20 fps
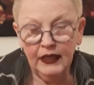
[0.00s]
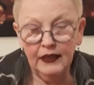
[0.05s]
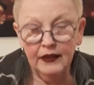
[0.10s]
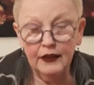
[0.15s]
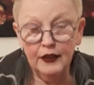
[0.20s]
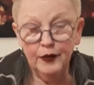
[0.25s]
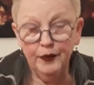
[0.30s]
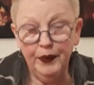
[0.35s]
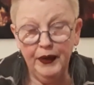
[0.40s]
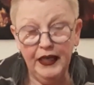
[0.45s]

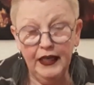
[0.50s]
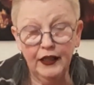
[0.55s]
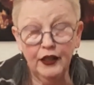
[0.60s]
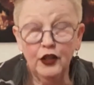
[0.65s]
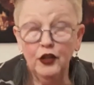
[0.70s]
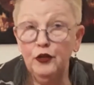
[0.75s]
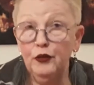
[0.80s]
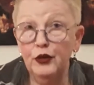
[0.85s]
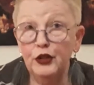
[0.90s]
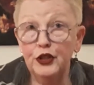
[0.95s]
Depending
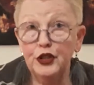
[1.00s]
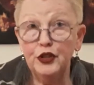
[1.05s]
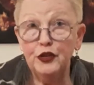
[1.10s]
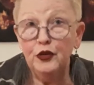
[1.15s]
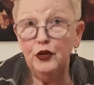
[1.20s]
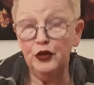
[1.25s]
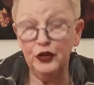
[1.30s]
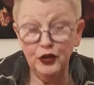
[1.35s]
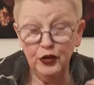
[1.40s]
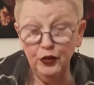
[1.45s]
on what
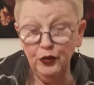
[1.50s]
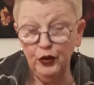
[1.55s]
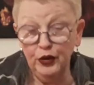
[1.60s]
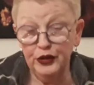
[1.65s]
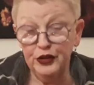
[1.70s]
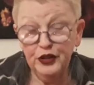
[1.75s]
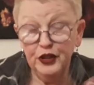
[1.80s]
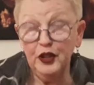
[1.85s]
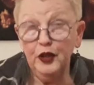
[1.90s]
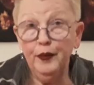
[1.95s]
you're
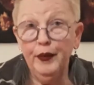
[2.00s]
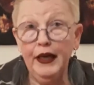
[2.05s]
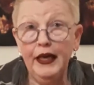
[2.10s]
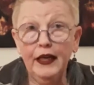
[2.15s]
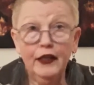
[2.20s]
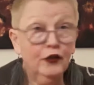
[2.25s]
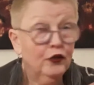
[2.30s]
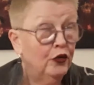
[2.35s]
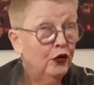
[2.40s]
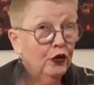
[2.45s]
wondering
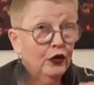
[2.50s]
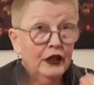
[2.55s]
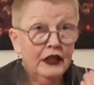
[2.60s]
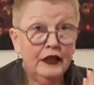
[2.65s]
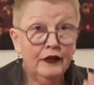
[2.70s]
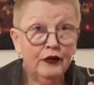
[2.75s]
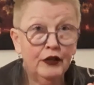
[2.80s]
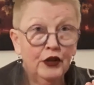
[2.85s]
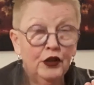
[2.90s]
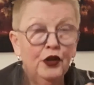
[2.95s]
about, or
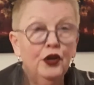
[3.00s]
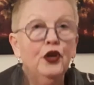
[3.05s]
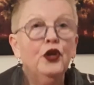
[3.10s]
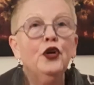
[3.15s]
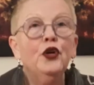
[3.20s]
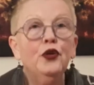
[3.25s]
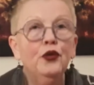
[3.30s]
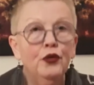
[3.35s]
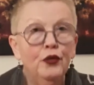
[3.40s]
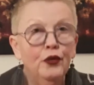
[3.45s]
even
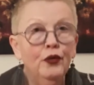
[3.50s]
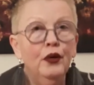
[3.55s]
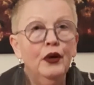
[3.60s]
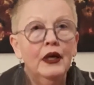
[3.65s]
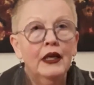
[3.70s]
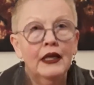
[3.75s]
who,